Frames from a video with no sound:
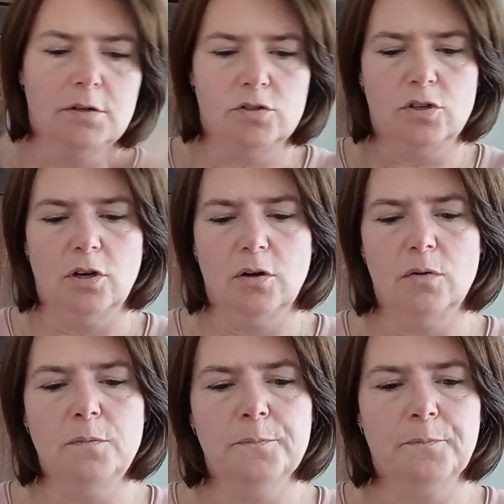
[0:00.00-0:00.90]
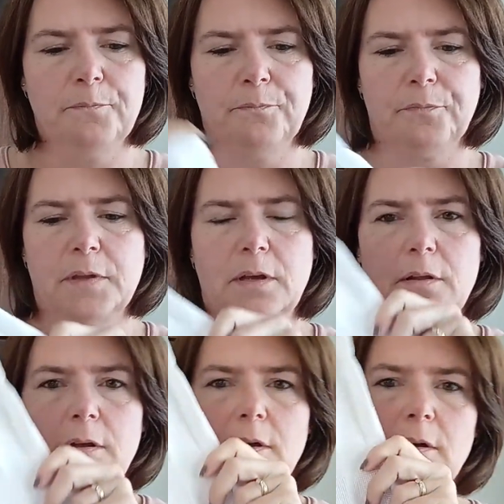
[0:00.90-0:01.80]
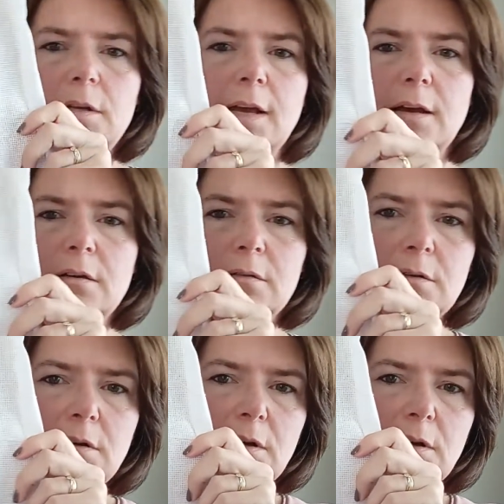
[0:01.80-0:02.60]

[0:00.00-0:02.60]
So yeah,